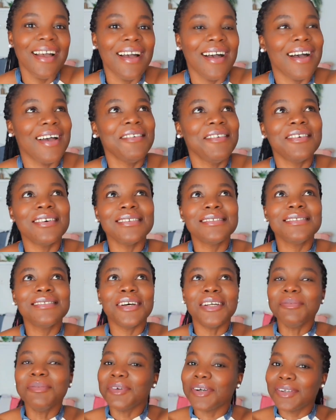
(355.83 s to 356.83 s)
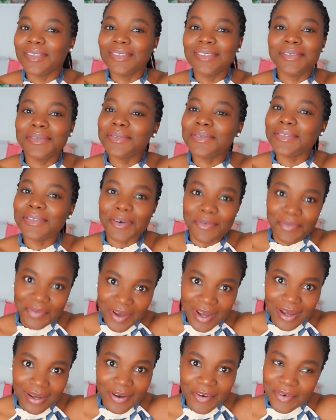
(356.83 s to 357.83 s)
I was not born to
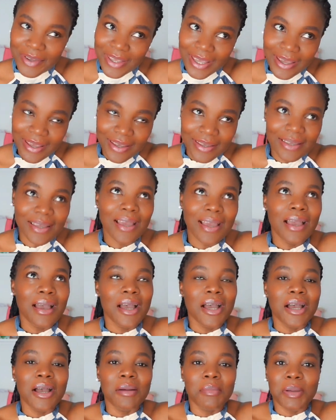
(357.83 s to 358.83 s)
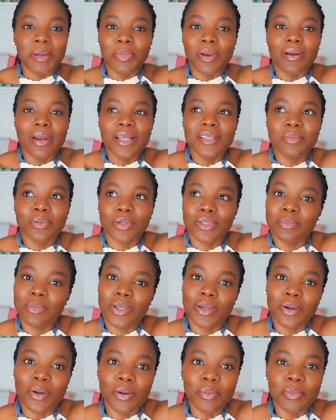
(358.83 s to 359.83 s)
suffer, okay? My parents brought
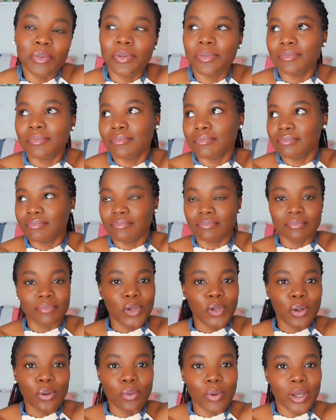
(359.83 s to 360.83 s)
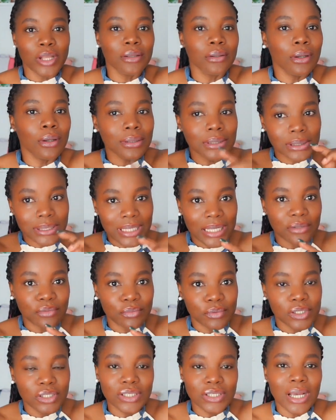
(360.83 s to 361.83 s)
me up. We're not that
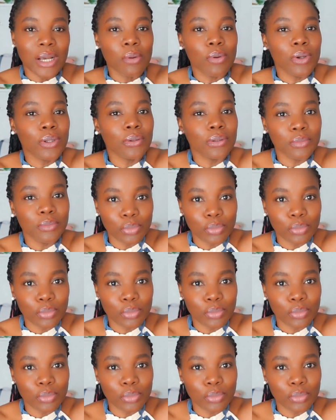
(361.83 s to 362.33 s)
rich and we're not